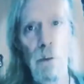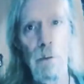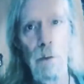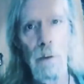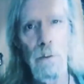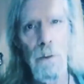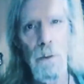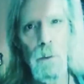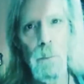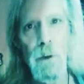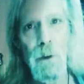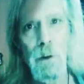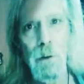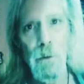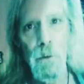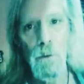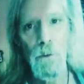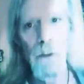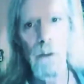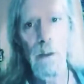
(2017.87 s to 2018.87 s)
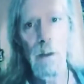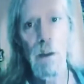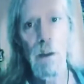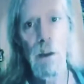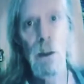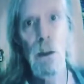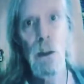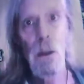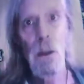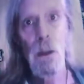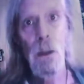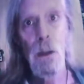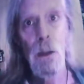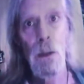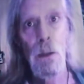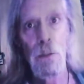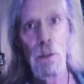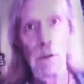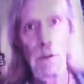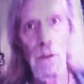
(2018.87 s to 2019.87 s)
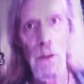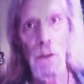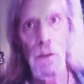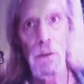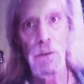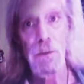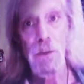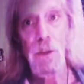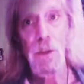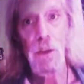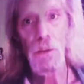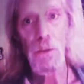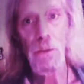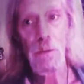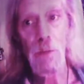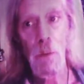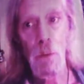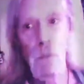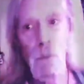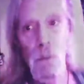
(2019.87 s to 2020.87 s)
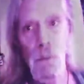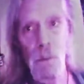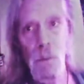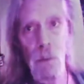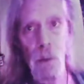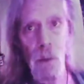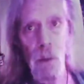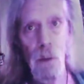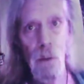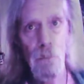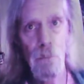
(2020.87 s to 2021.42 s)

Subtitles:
interesting, but it looks like the United States is going to have